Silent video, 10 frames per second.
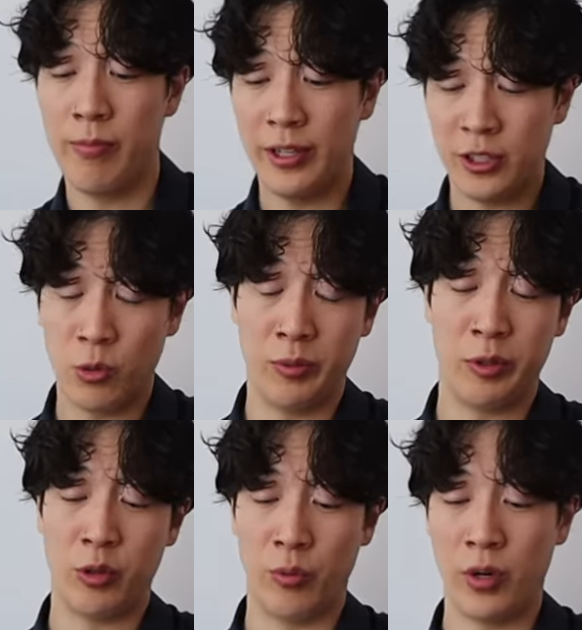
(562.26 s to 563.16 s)
make sure when you
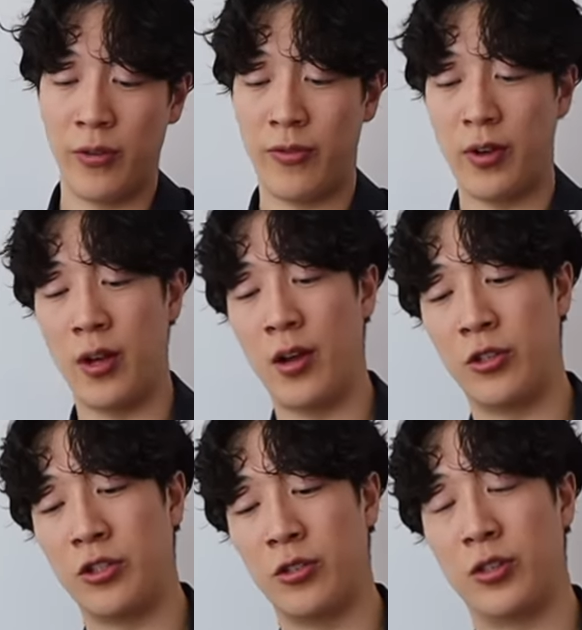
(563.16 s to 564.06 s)
do it rough, uh,
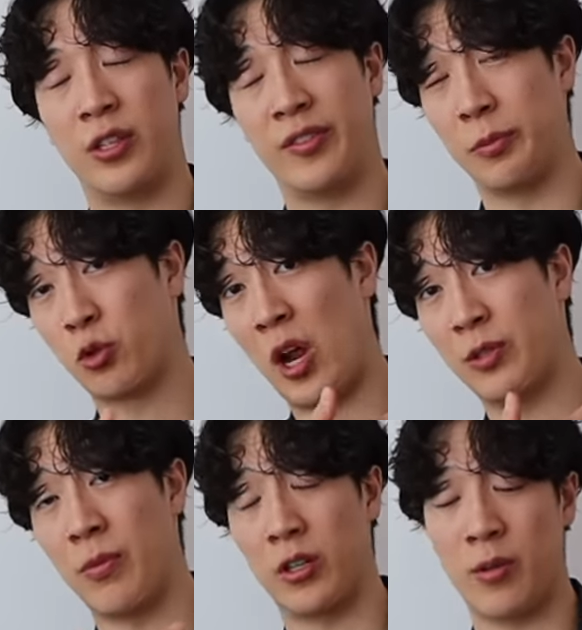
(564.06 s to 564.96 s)
you should leave some
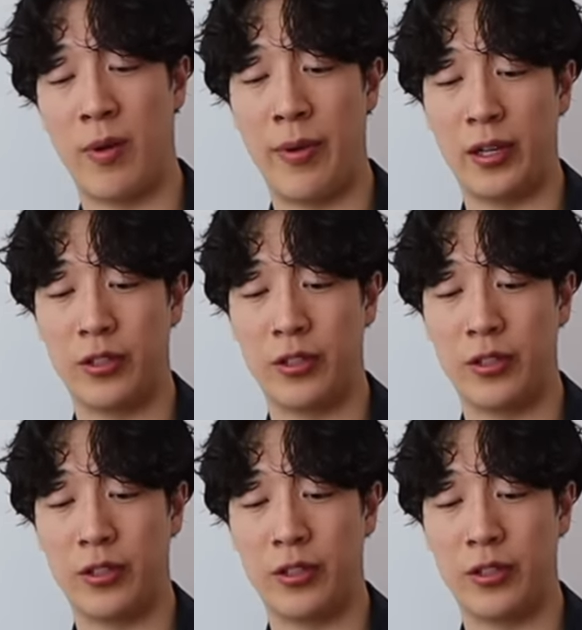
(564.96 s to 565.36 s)
scratch marks on my back